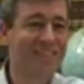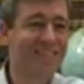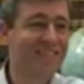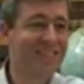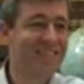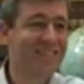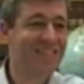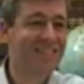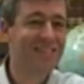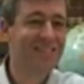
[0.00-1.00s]

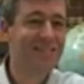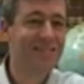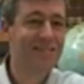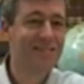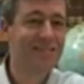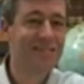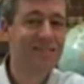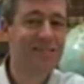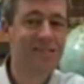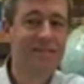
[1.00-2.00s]

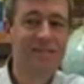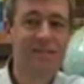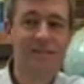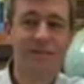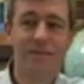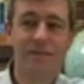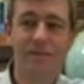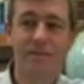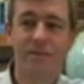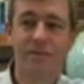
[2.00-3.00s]

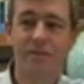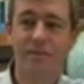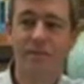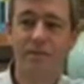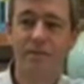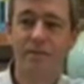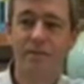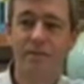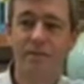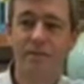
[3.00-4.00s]
No one is speaking in this clip.